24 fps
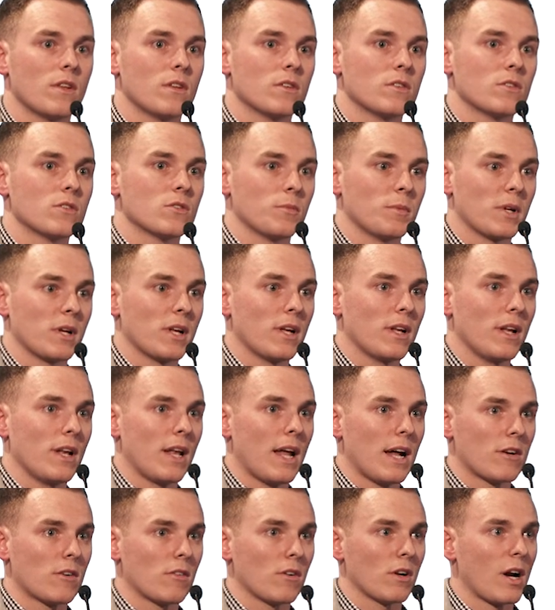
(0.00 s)
some of the
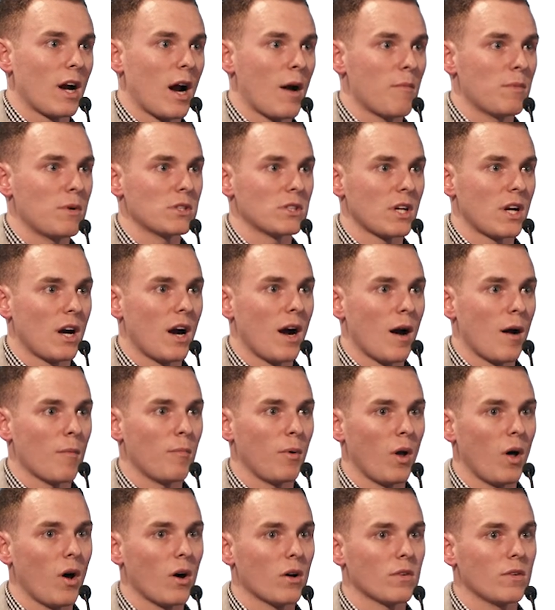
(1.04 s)
lateral cameras are
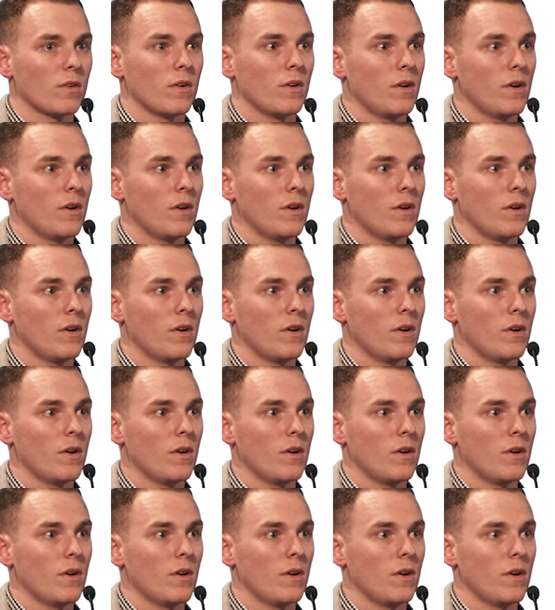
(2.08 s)
blocked.